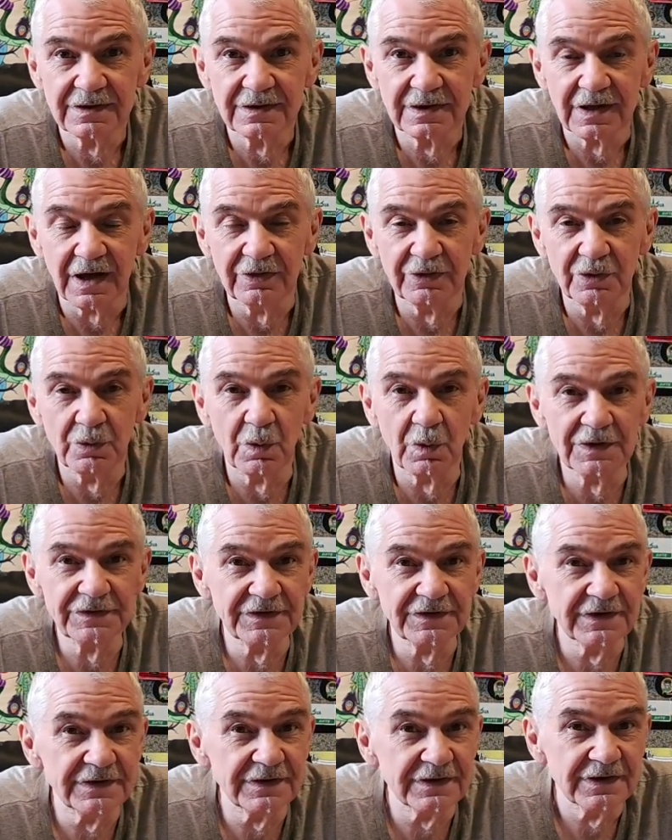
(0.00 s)
And there
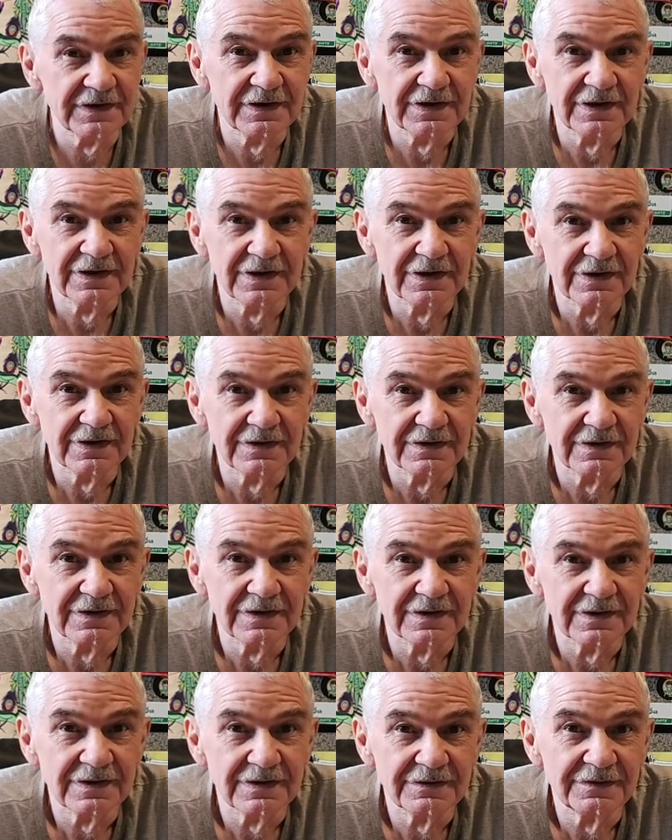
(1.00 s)
wasn't
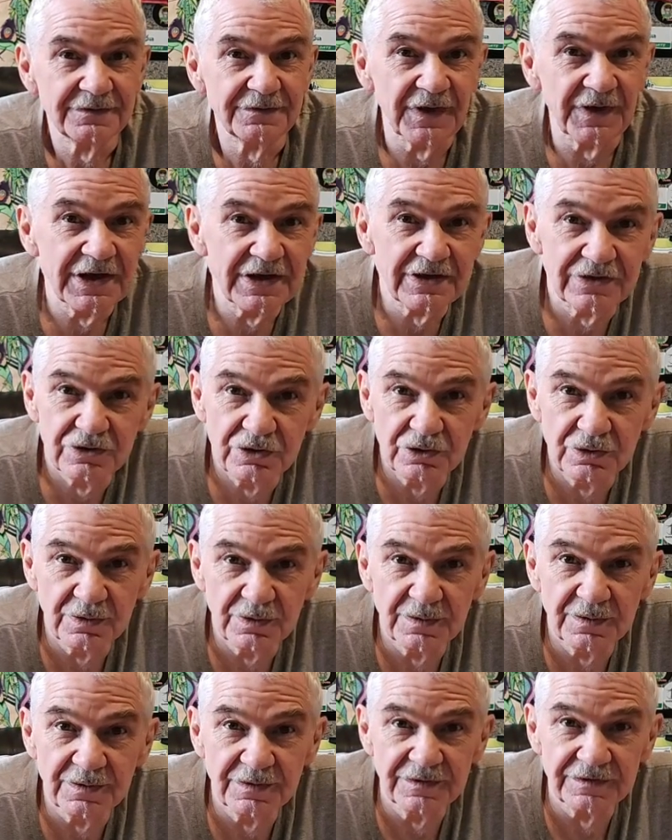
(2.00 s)
fake
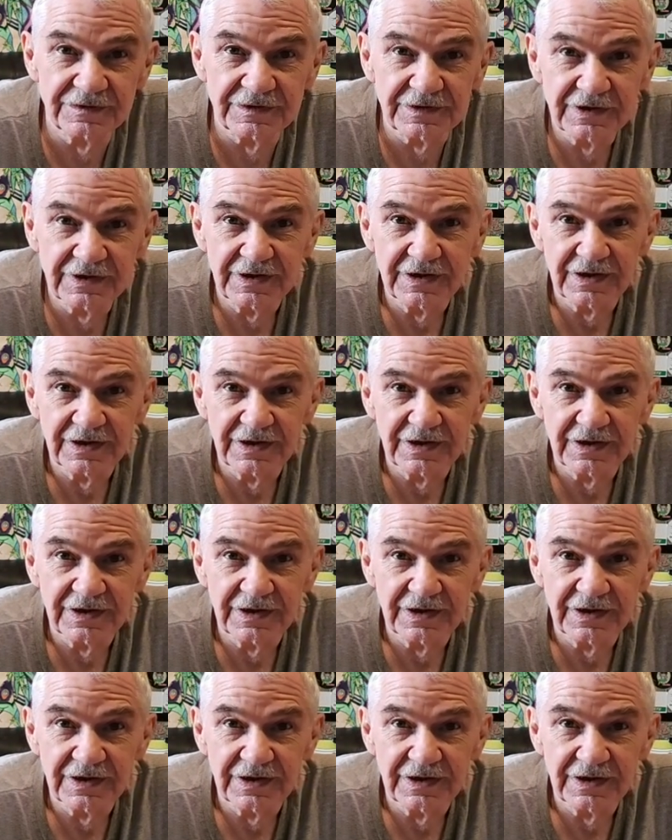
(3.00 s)
news